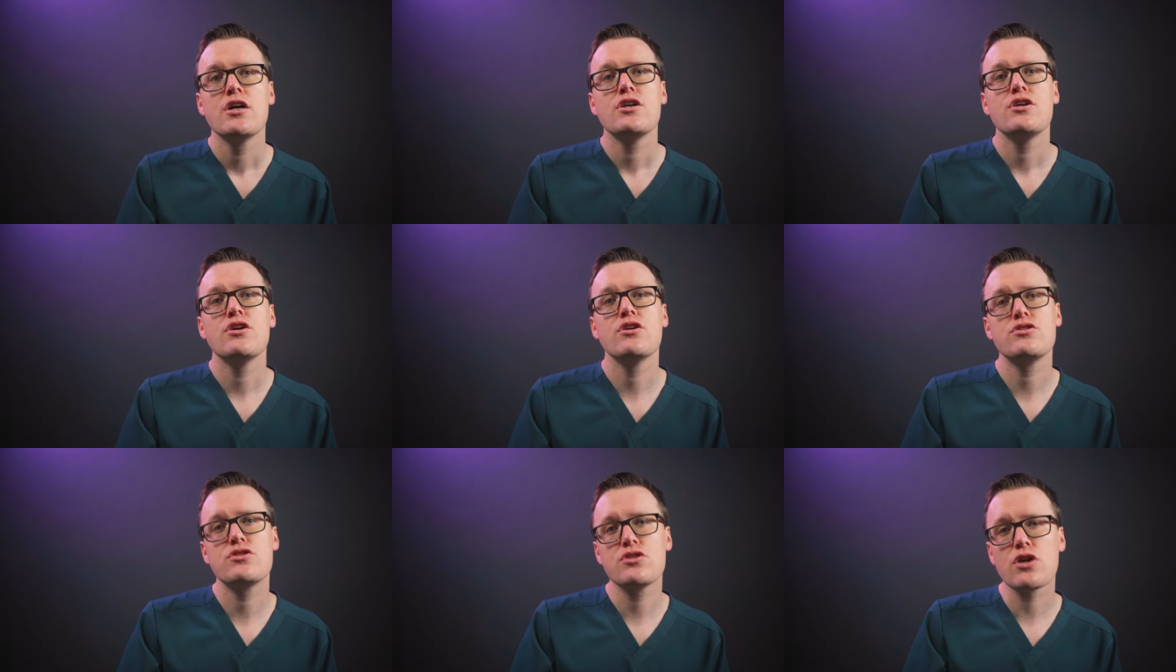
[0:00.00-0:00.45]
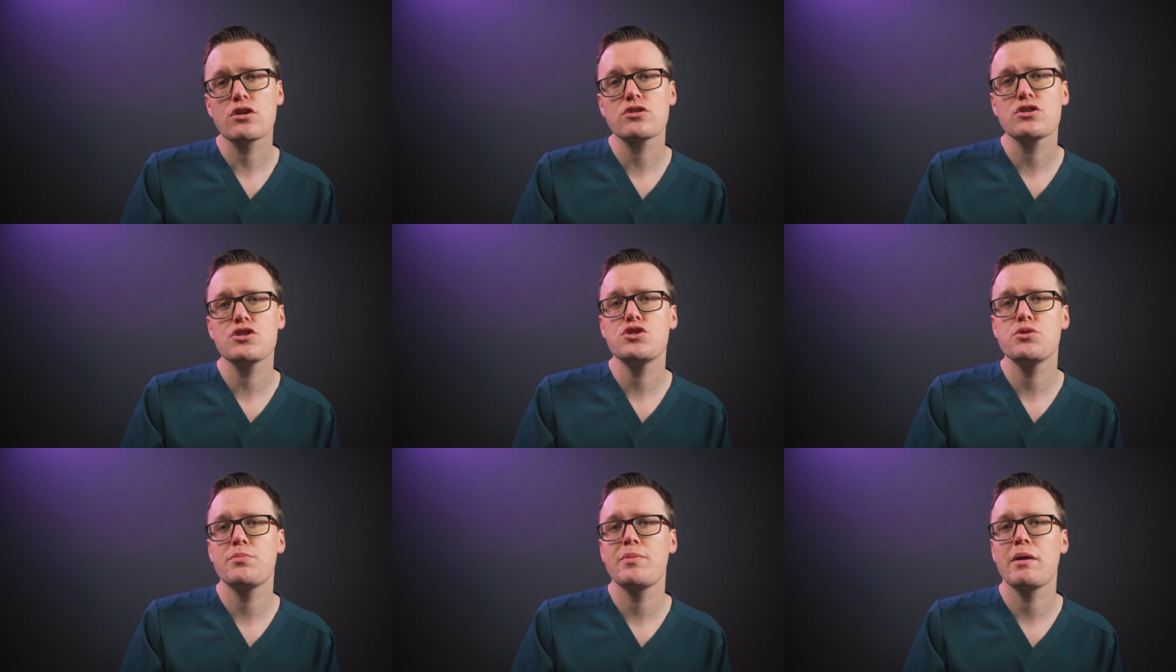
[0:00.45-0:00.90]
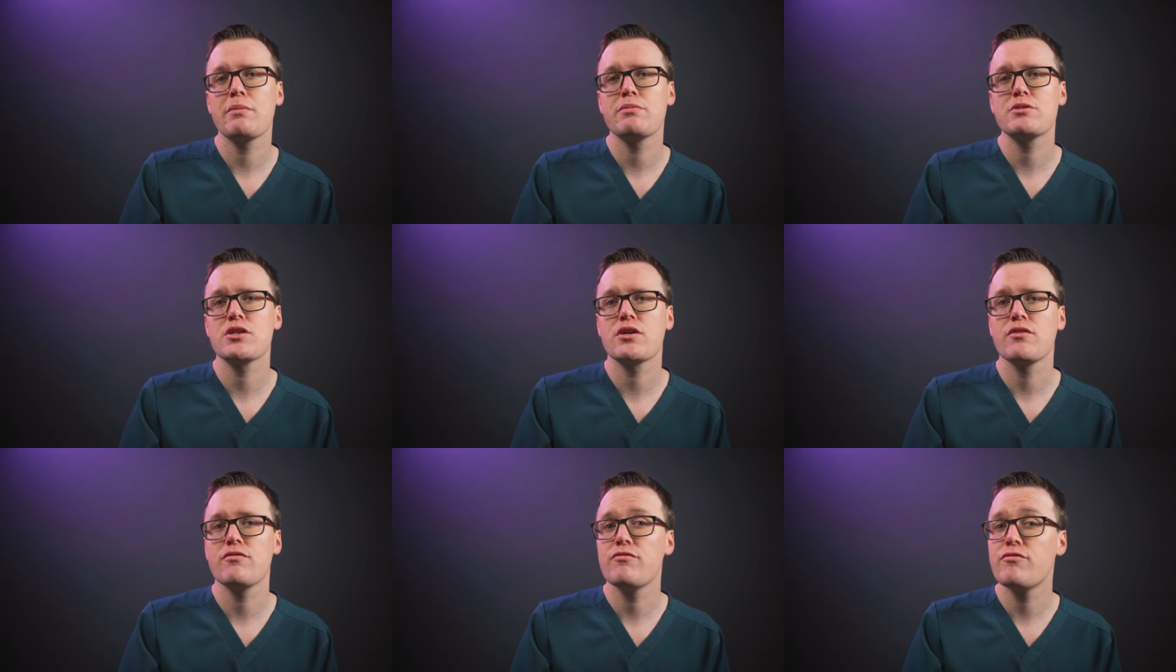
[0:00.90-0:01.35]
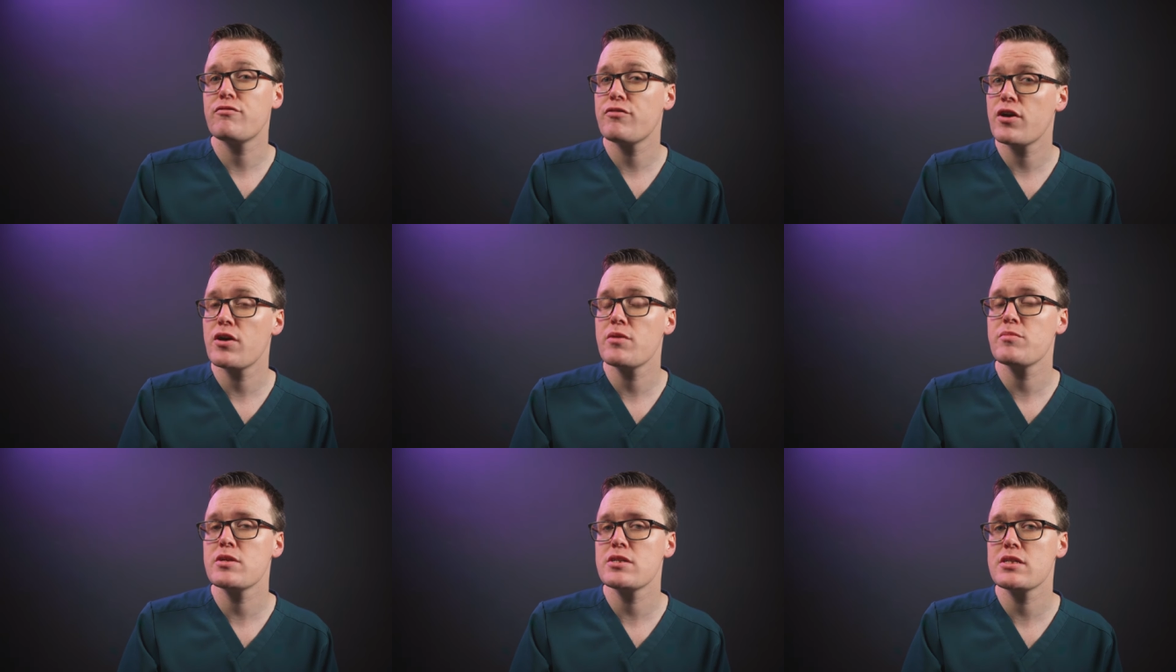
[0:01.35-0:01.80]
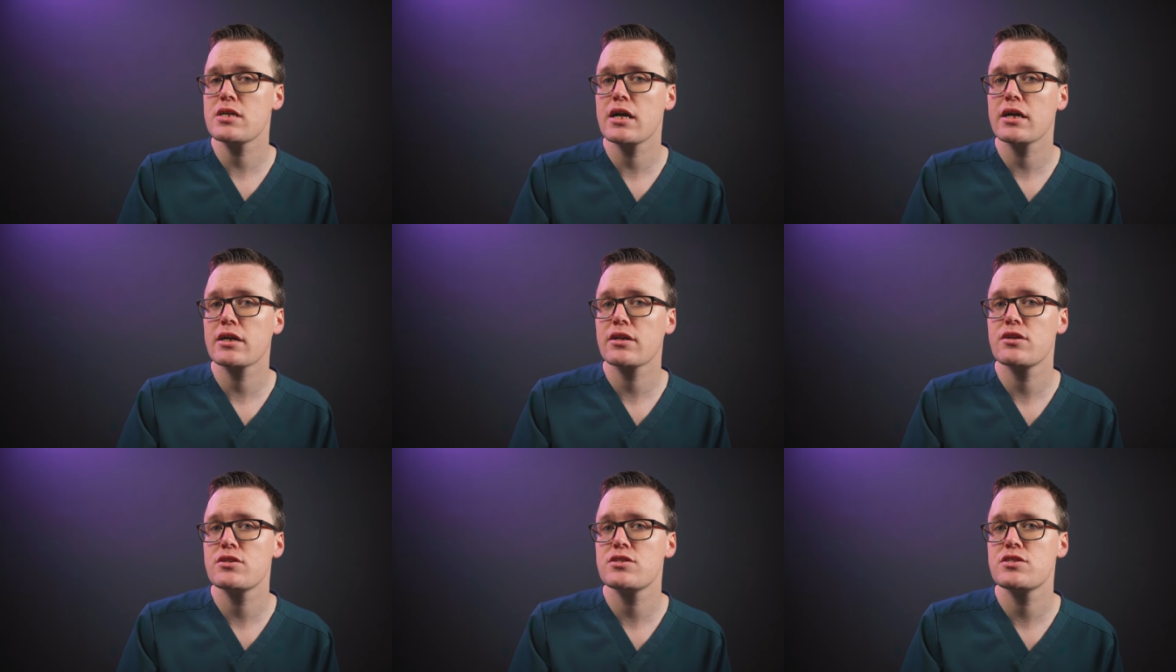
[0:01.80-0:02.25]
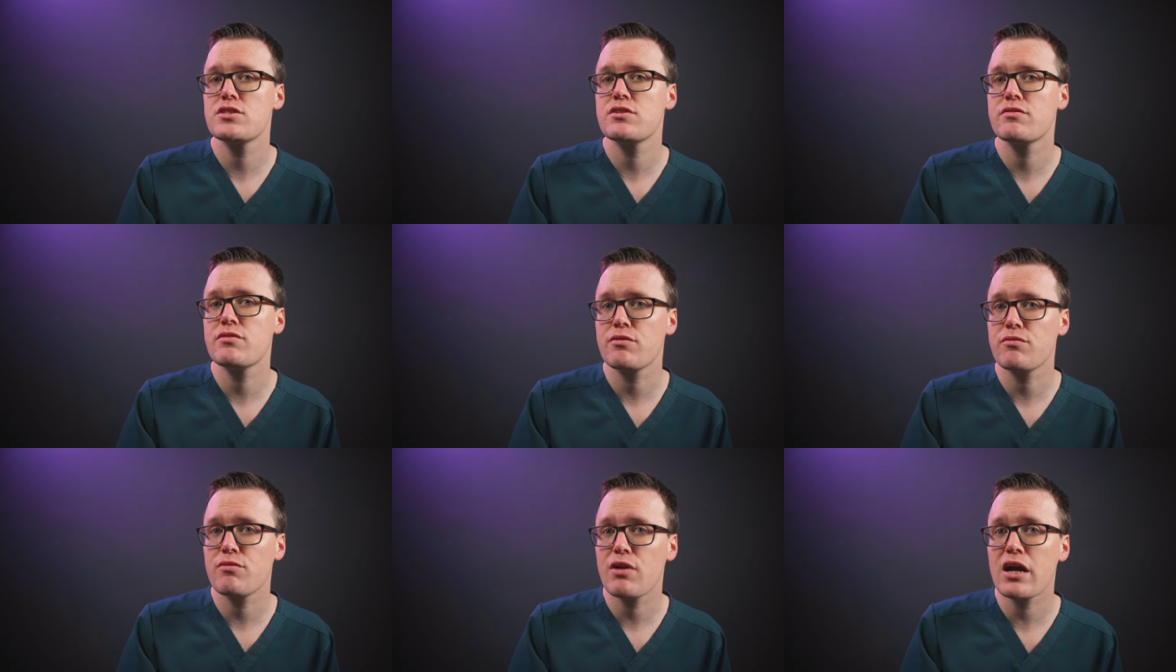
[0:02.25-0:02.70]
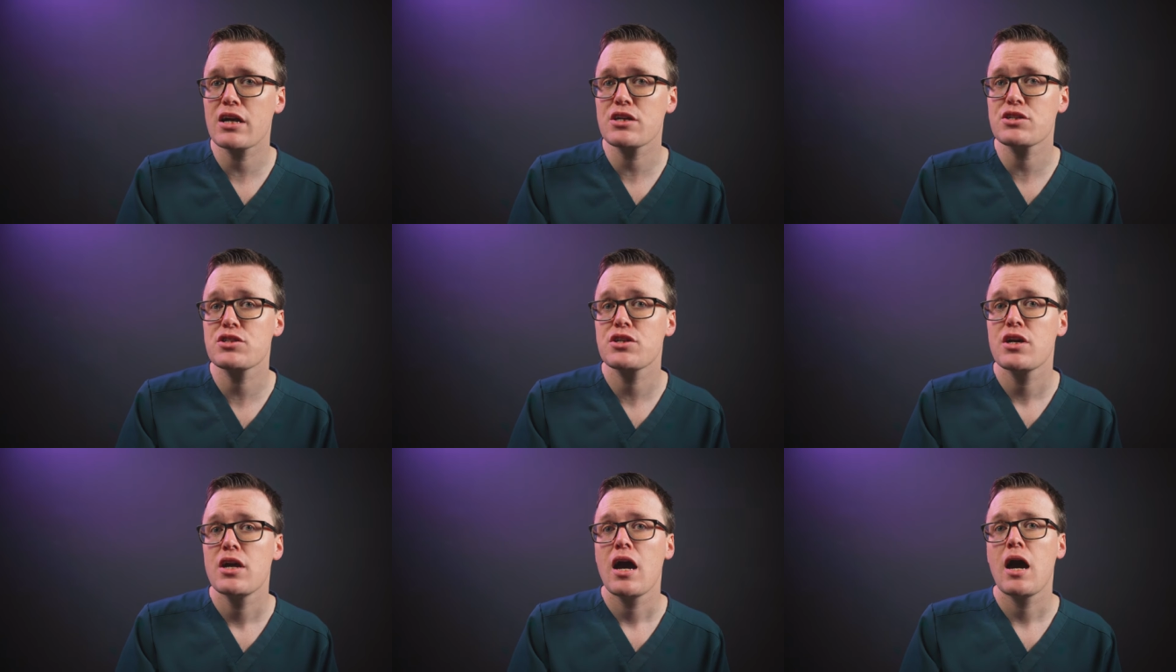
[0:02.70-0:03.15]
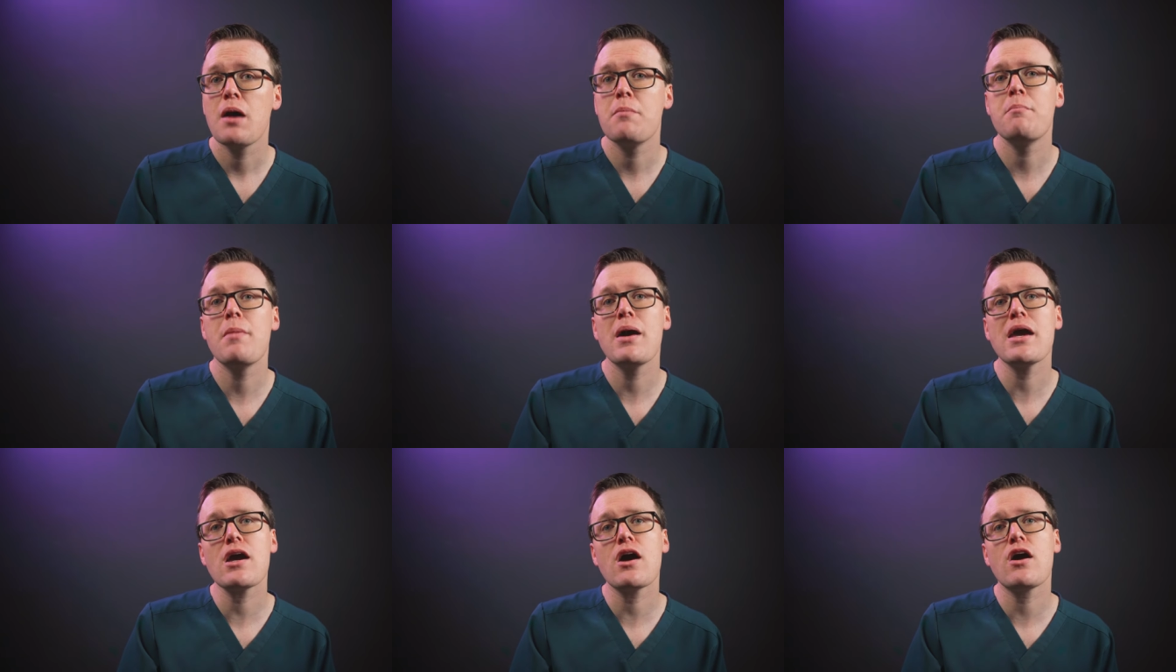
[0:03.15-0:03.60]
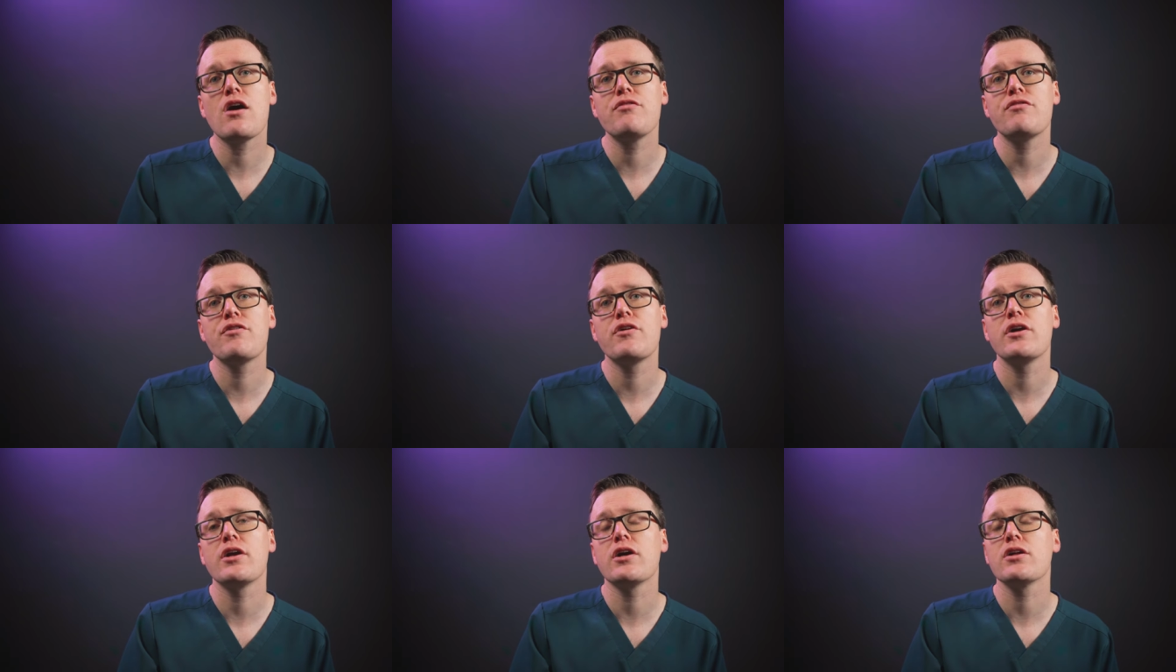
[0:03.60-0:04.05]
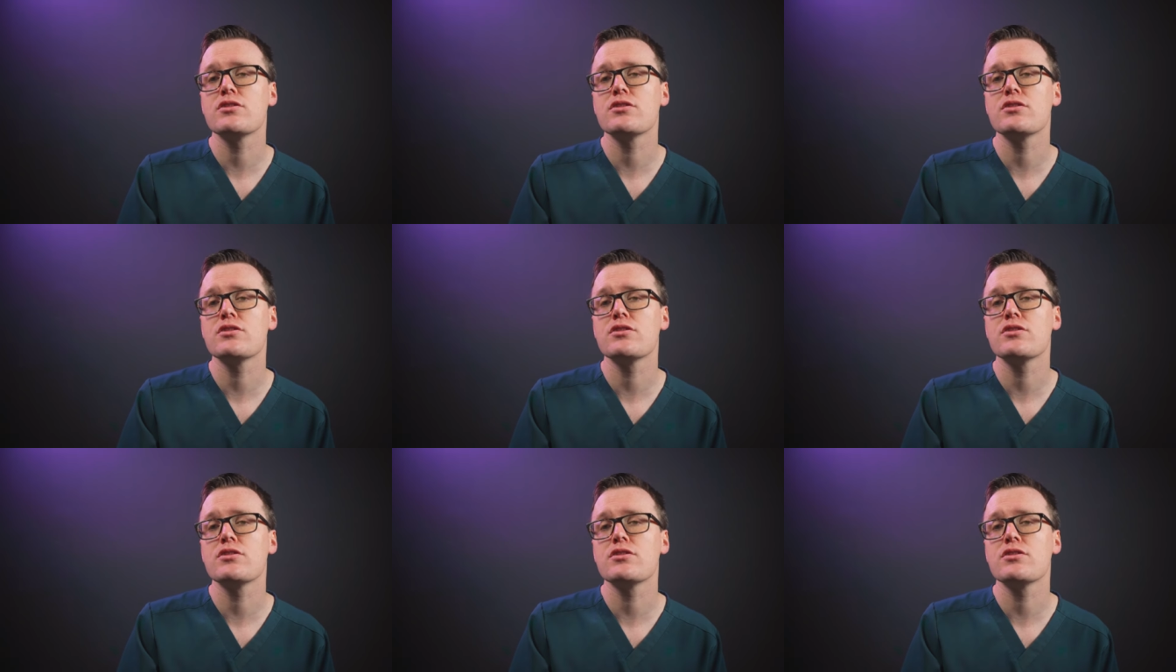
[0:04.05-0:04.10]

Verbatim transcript: Your doctor should be able to confirm the diagnosis of the rash and may offer an